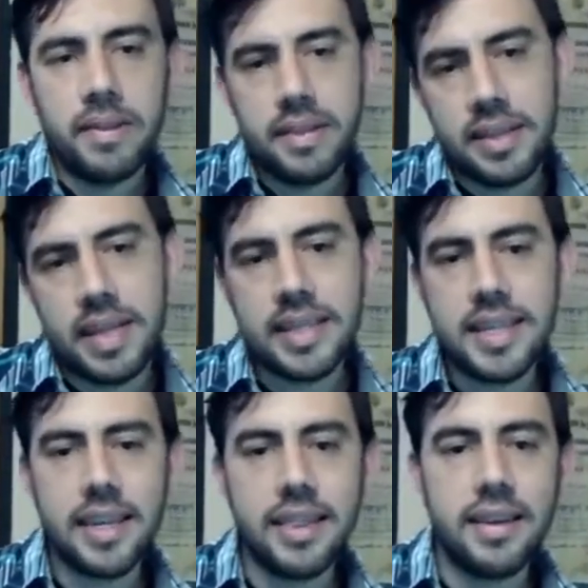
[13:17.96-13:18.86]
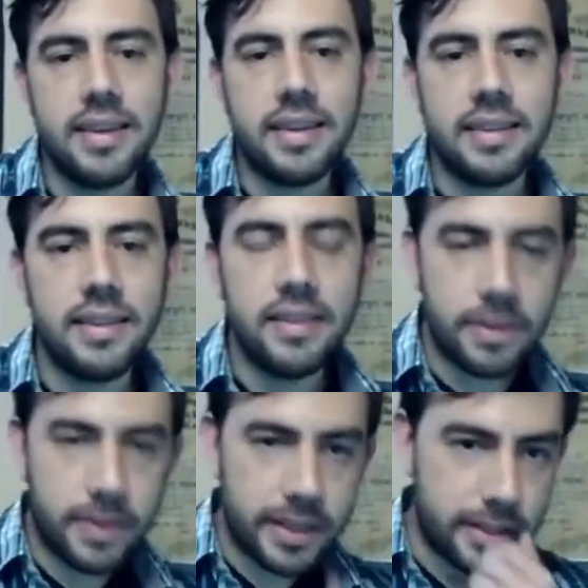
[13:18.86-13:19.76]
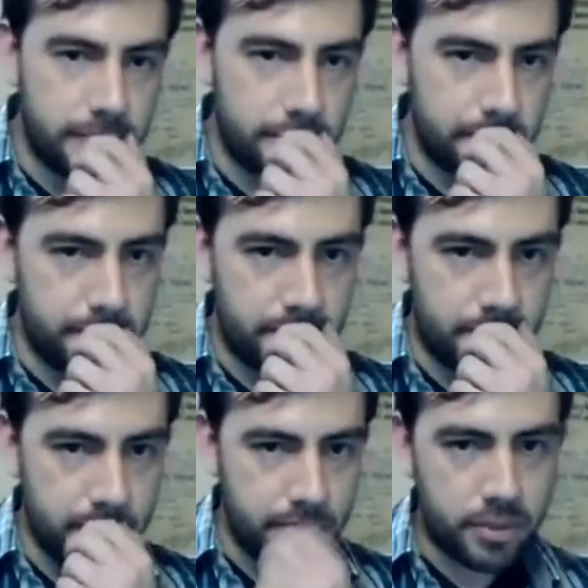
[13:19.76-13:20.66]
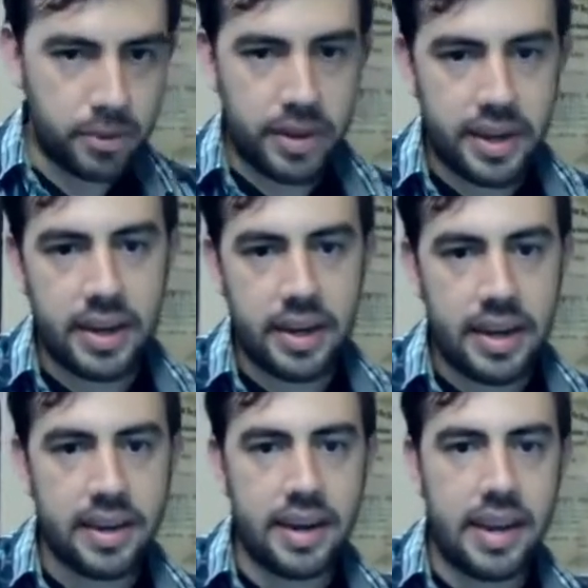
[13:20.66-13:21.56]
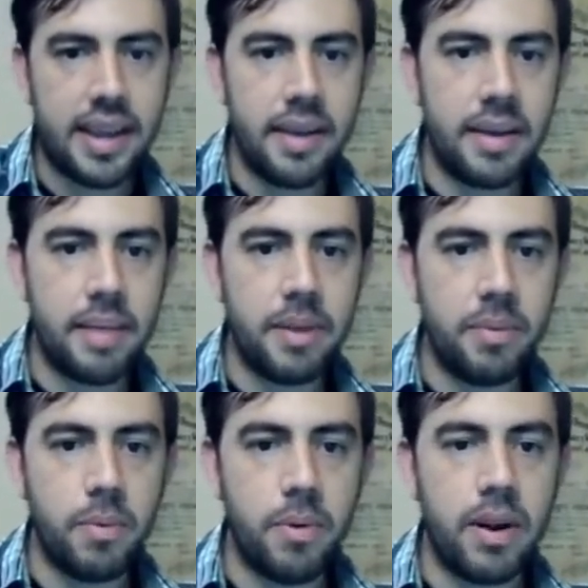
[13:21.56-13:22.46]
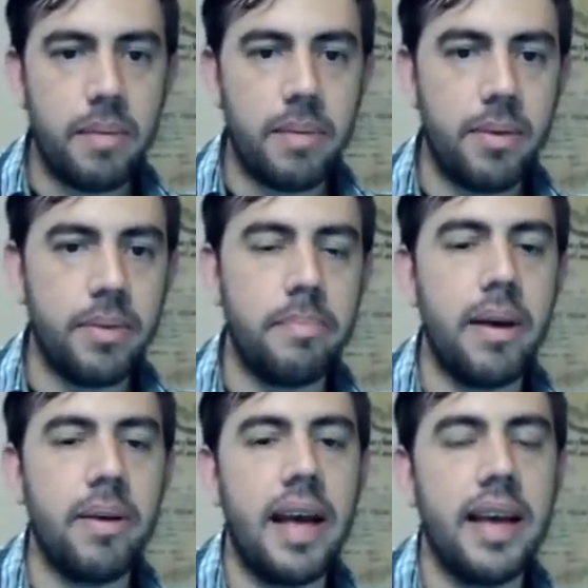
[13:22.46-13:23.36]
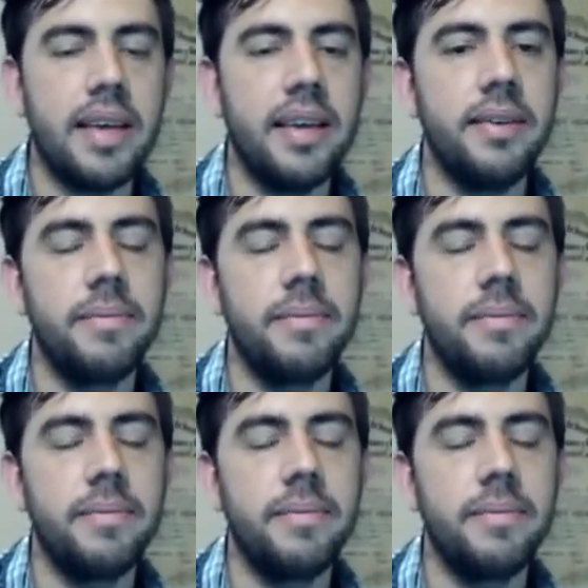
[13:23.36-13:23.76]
That check there is interesting, but later I am a bit worried about the pawn hanging here.